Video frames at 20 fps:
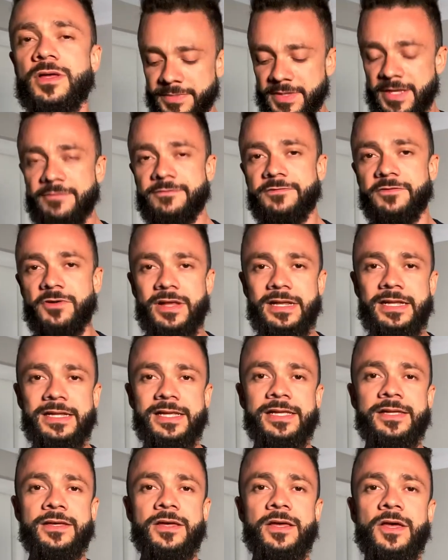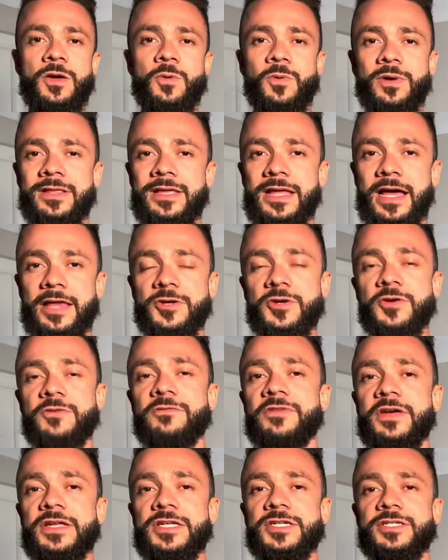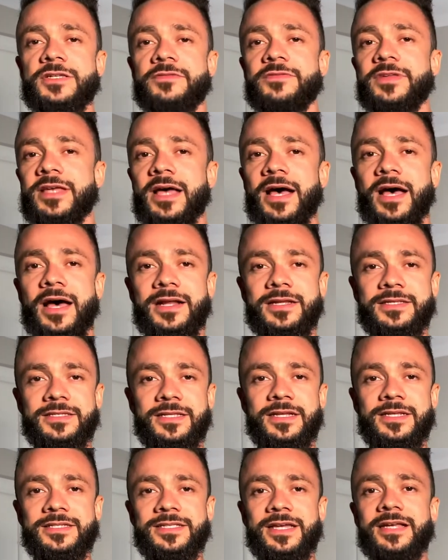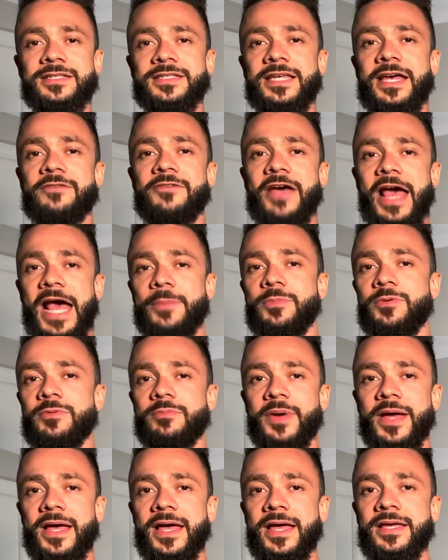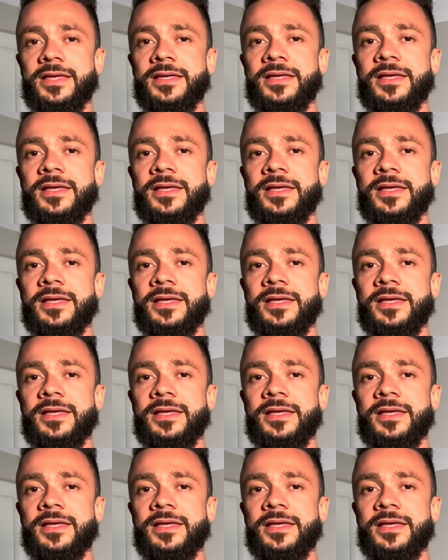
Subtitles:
And finally, one of the other good features of the card is that it does have Apple Pay